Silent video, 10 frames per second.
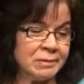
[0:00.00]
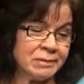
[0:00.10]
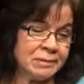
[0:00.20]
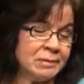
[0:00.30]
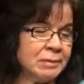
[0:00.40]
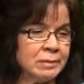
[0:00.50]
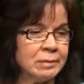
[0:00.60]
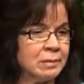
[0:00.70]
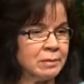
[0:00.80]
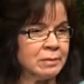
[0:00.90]

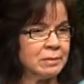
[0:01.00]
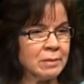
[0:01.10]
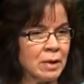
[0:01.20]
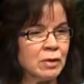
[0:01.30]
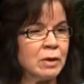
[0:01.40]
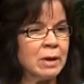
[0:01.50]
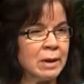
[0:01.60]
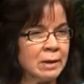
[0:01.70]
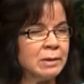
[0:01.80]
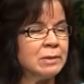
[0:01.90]
I try.
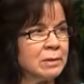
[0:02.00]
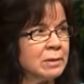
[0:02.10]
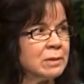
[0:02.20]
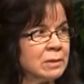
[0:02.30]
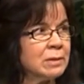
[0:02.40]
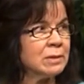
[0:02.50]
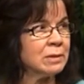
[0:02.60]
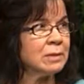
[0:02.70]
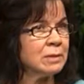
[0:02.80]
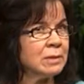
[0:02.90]

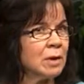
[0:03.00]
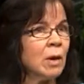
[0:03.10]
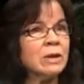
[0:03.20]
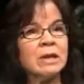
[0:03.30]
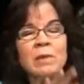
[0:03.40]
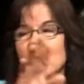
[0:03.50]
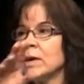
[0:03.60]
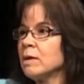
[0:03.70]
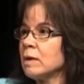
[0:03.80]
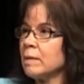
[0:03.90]
Or else I
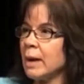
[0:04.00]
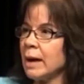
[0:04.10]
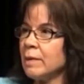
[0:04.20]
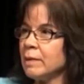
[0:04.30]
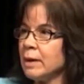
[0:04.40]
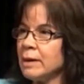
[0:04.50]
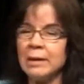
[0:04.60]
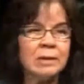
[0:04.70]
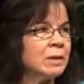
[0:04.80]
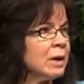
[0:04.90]
wander around, you
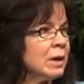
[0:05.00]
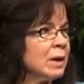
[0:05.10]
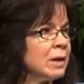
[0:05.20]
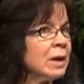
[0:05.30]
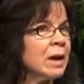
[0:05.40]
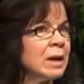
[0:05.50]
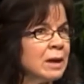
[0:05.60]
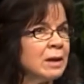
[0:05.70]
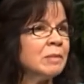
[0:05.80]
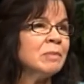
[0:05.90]
know, and then I get
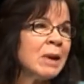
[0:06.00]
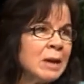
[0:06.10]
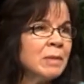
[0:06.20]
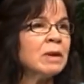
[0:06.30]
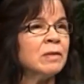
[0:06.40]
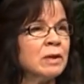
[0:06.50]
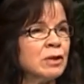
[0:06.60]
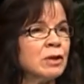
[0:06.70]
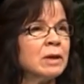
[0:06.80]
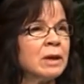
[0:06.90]
it maybe
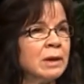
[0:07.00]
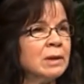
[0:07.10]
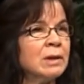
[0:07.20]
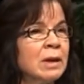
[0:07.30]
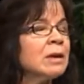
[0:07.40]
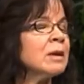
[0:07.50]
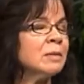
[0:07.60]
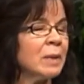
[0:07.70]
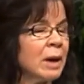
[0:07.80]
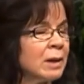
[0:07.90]
eventually. It'll come
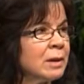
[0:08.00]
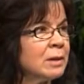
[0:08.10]
back.